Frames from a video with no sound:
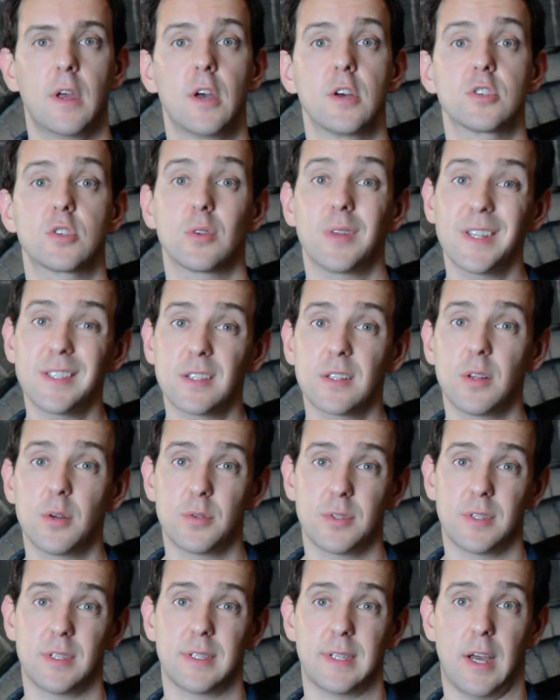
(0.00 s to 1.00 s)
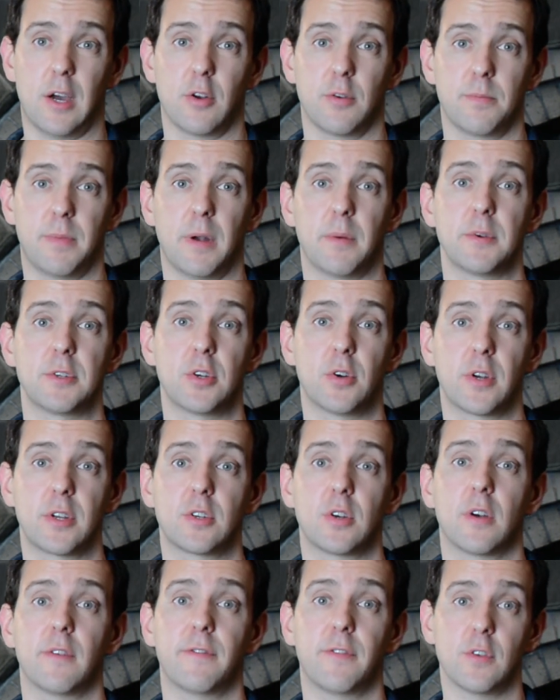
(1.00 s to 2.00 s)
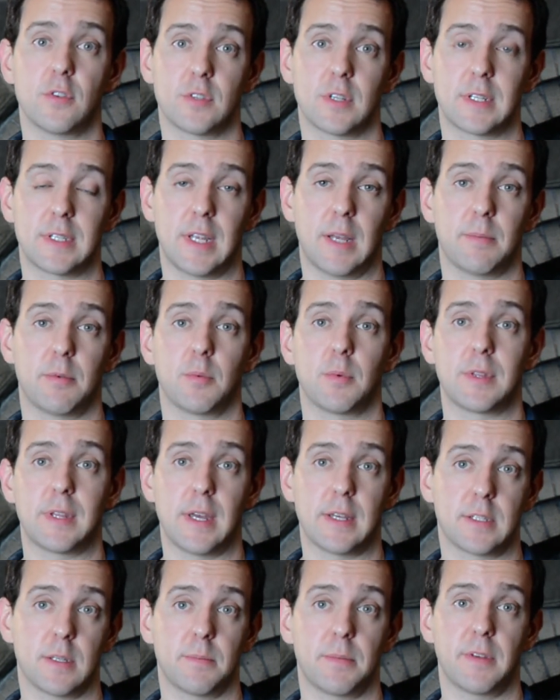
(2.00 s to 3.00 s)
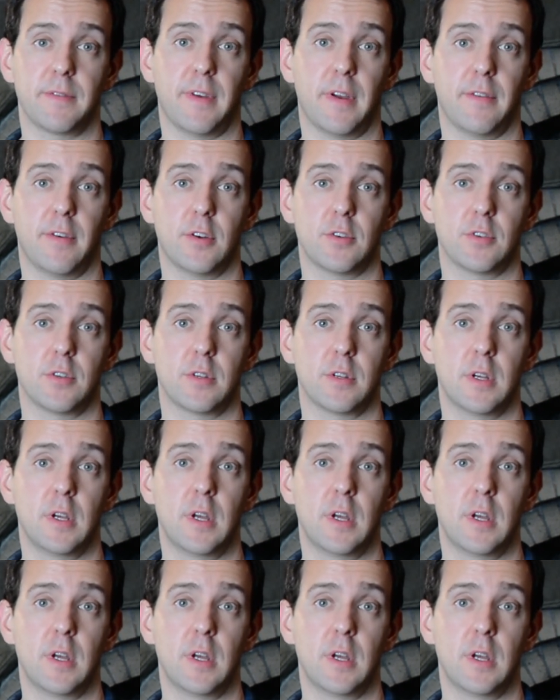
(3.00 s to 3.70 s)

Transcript: So let's close this out by returning to our first example with the S&P 500.